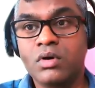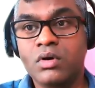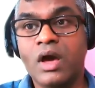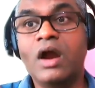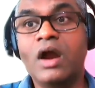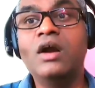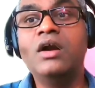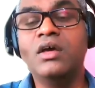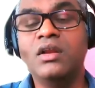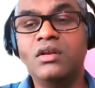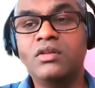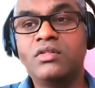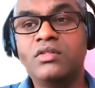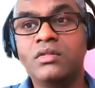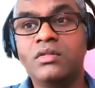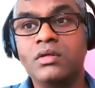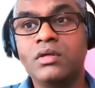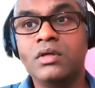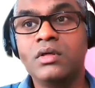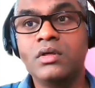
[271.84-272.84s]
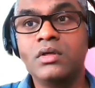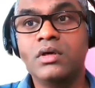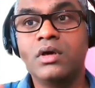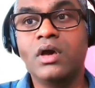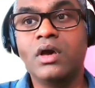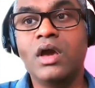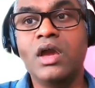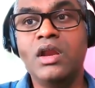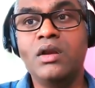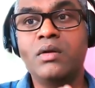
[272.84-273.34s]
hurdles
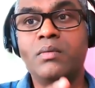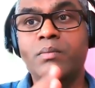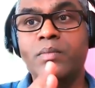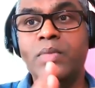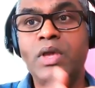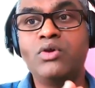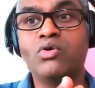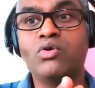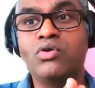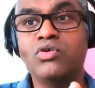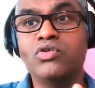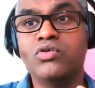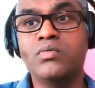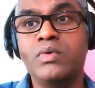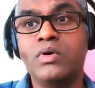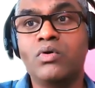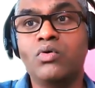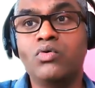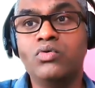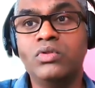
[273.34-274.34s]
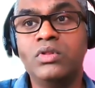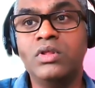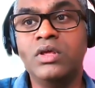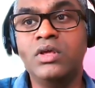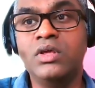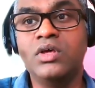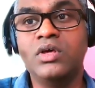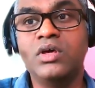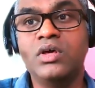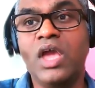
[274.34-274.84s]
and make your resume go to
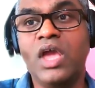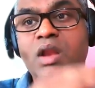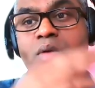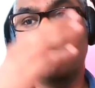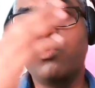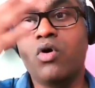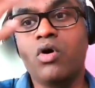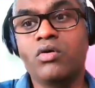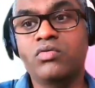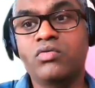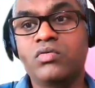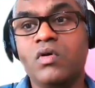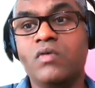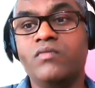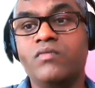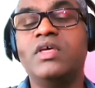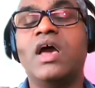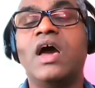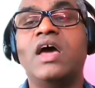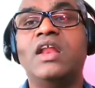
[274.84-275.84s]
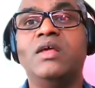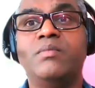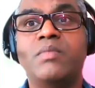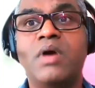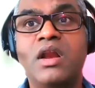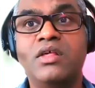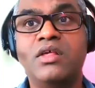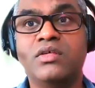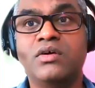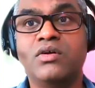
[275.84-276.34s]
the inbox of the hiring
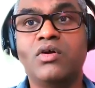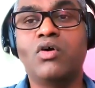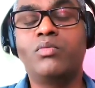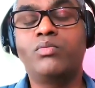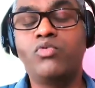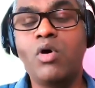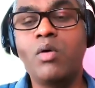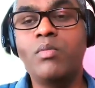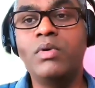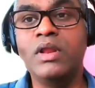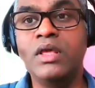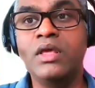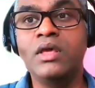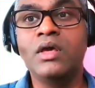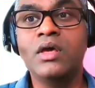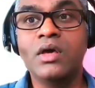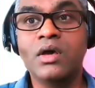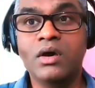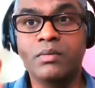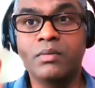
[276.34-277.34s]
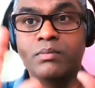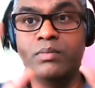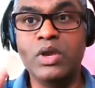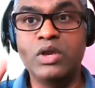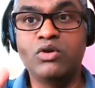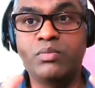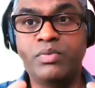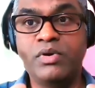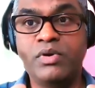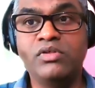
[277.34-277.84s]
manager, or probably
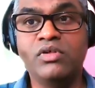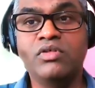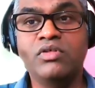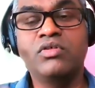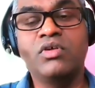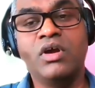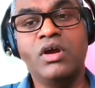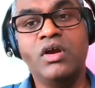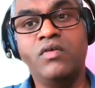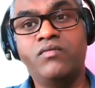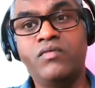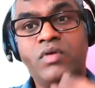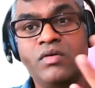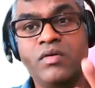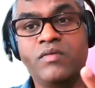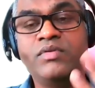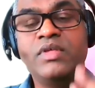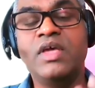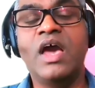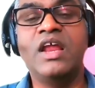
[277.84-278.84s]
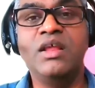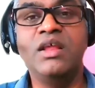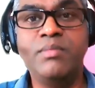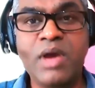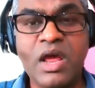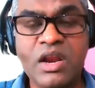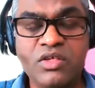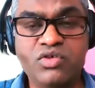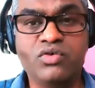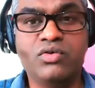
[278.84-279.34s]
make your presence in front of the hiring
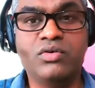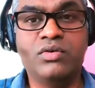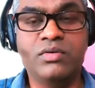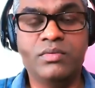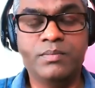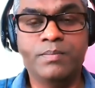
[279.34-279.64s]
manager.